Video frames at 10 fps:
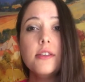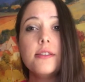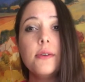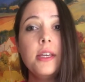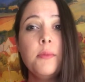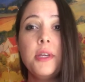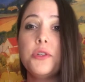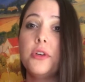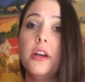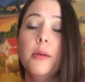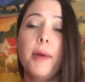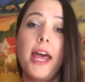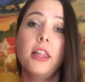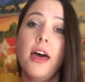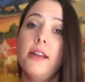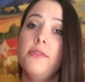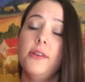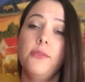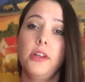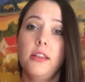So it can be triggered by a lot of
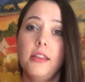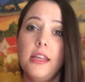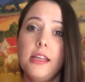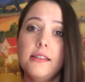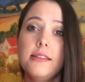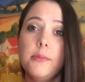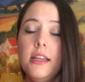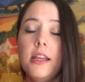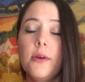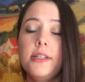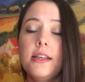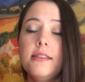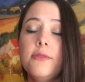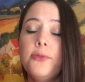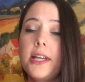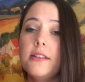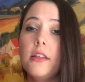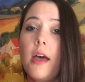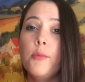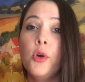different things. Now, it does affect a
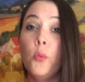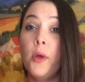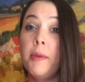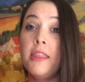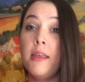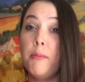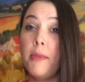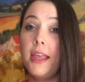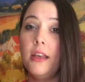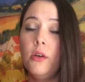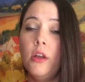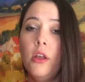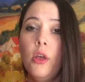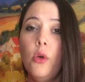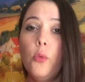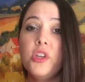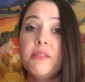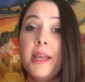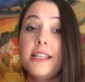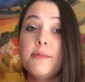lot more women than men,
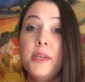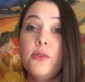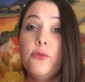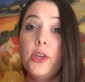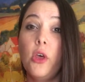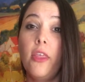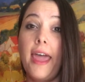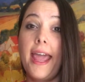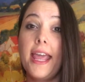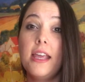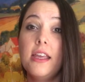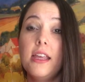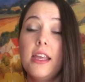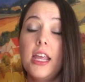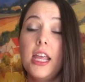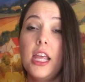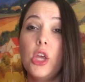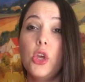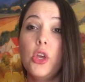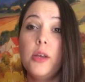which makes me feel like
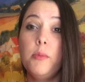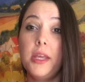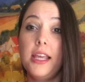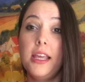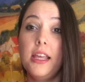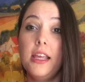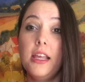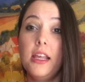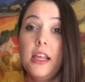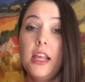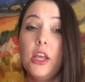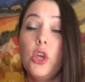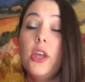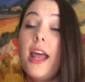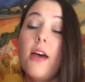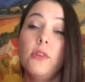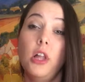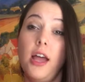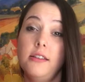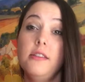it could have a
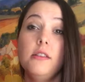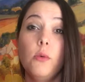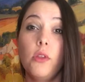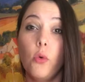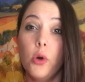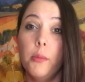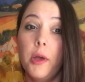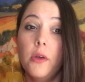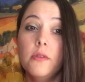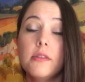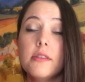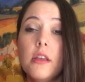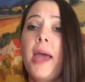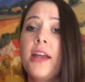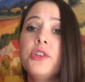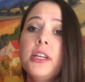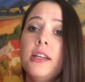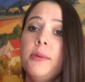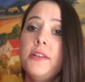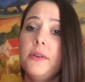lot to do with hormones. I'm actually
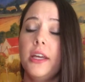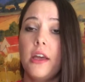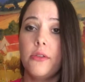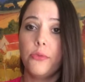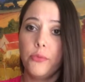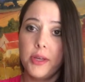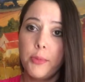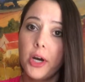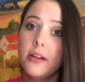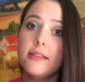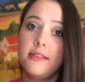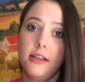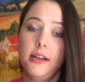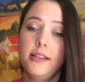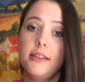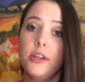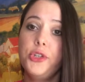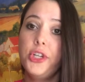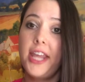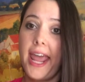going to be doing a 3-part series on
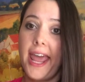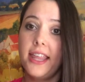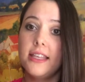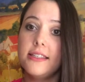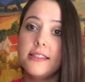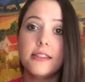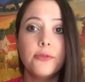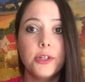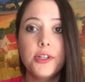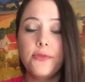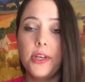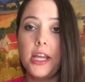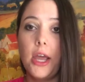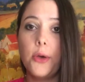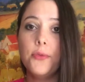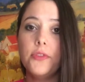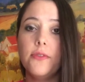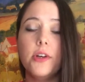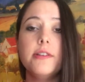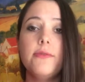GA. This is the first video.
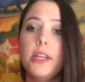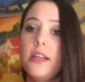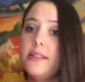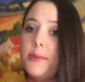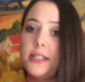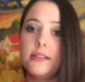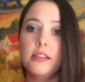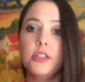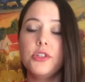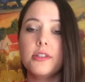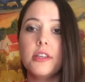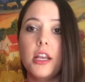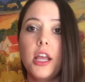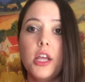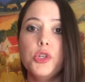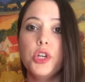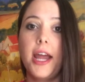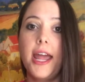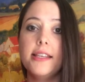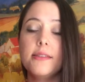The first video is basically just going to
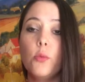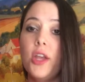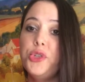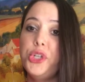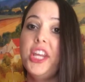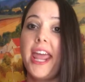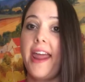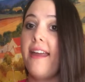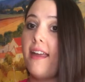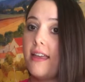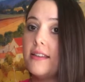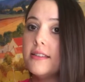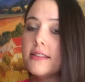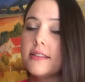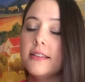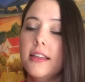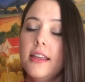address what GA is.